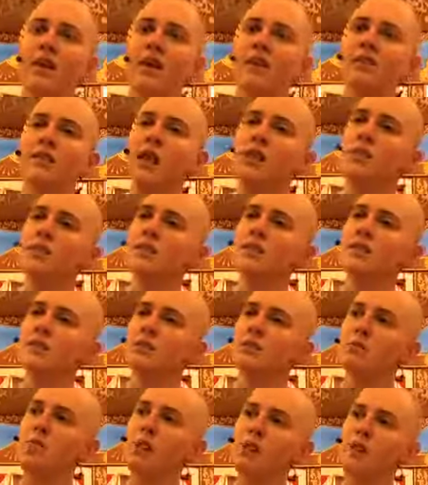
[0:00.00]
that means the
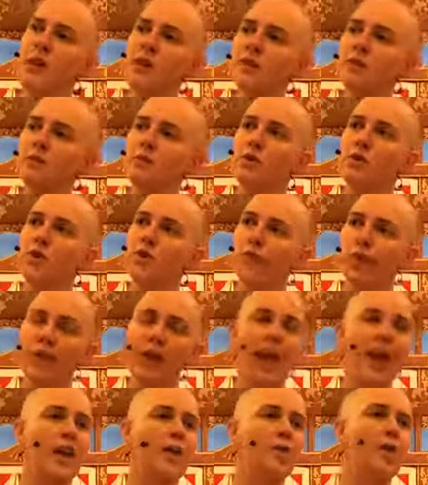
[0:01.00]
momentum you
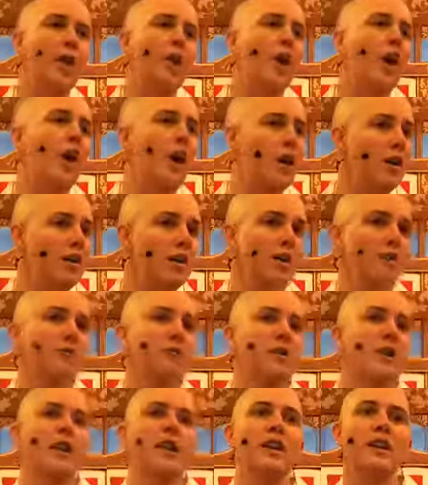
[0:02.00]
create while
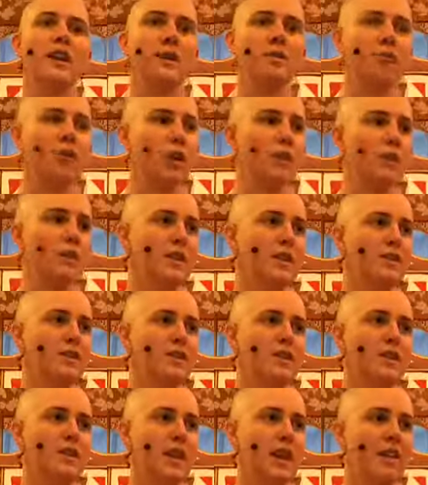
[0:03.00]
contemplating impermanence
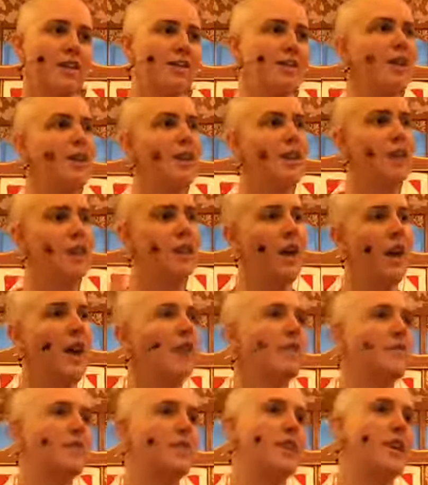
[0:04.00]
and death
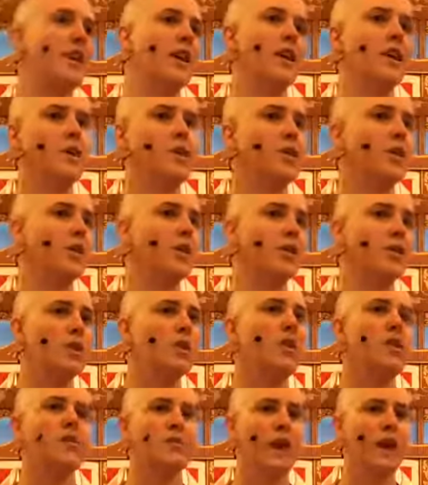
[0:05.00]
ends there when you
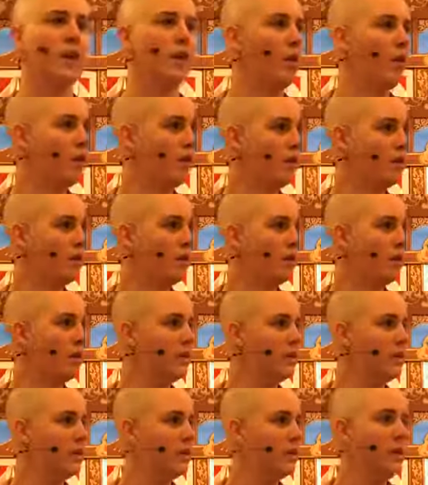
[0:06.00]
achieve that goal.
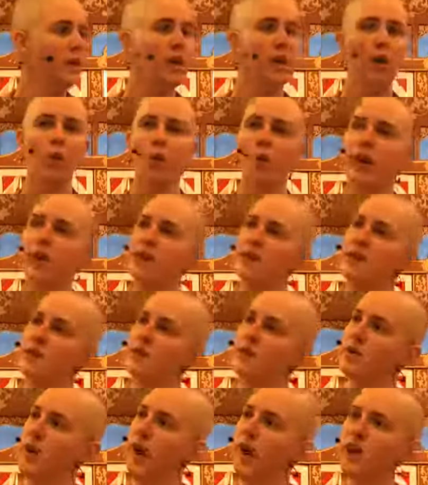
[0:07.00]
Whereas if
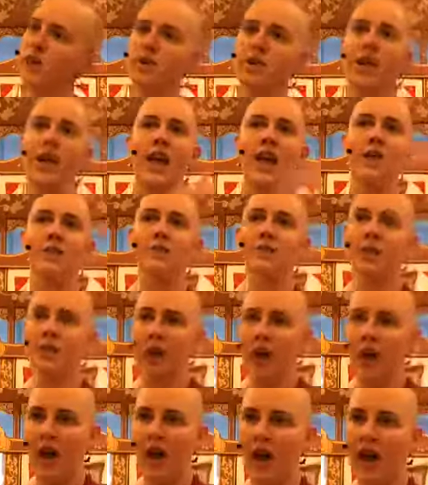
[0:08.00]
you actually aim for the
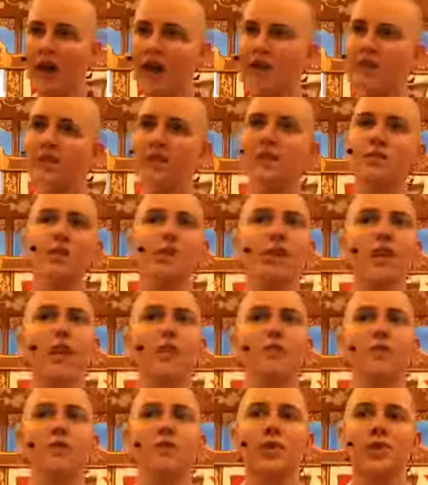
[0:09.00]
highest, if you aim
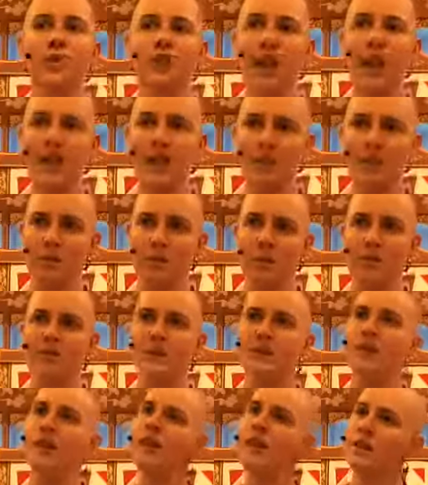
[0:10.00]
for enlightenment,
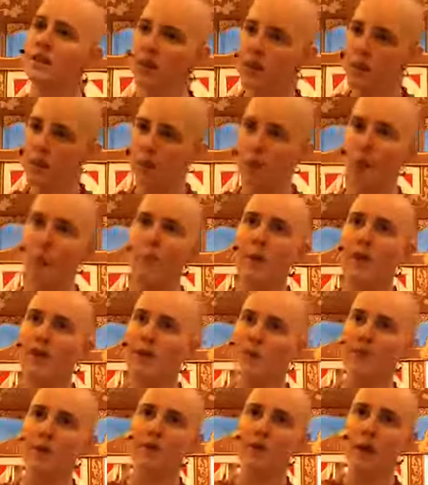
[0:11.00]
then the
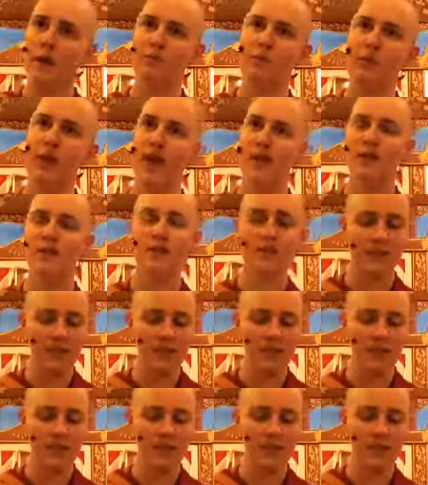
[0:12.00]
momentum of that practice